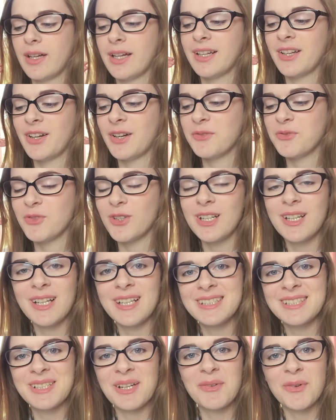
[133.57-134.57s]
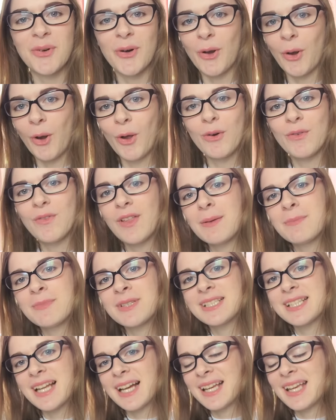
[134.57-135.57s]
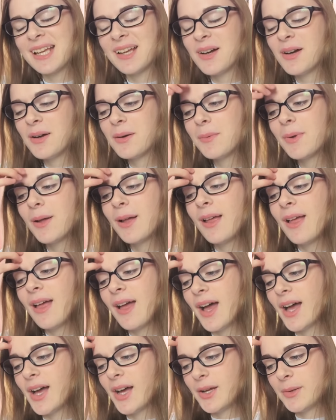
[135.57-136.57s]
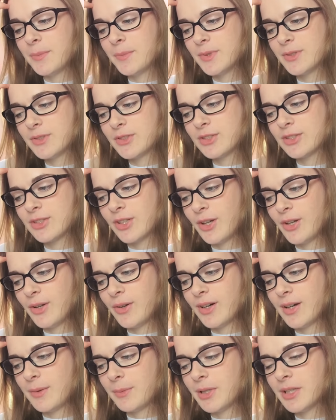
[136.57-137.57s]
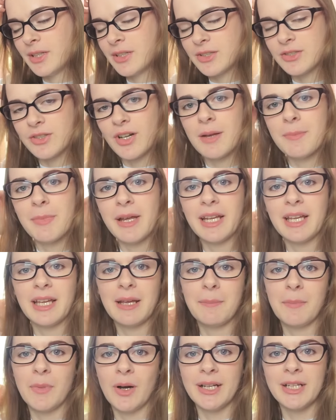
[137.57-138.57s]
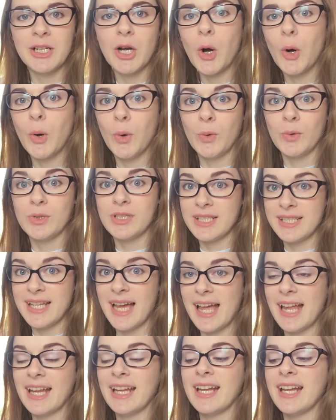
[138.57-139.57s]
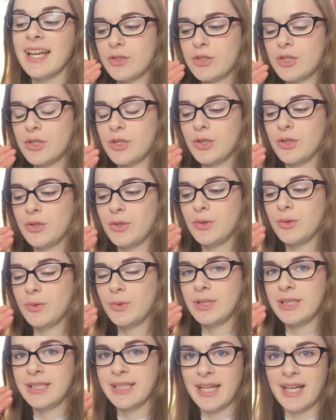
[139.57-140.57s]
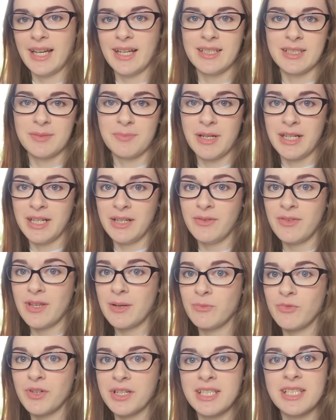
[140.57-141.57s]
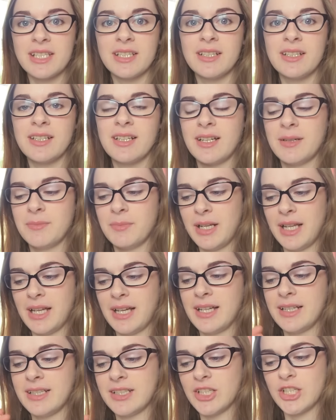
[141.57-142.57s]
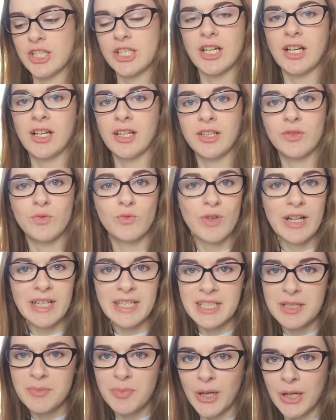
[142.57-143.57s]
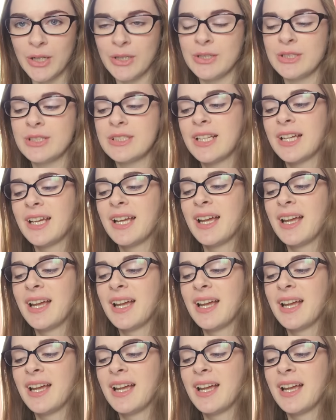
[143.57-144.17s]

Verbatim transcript: And I've realised that I've got a lot of them stacking up, um, so I'm gonna try and make it my goal today to get as many of them written and planned and done and ready to post